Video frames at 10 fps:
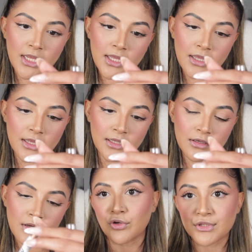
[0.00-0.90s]

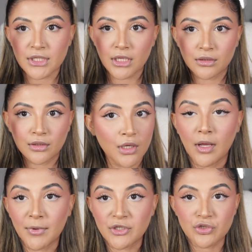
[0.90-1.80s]
in frosting.
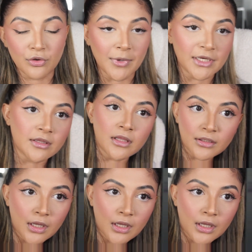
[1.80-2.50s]
I'm actually not mad at that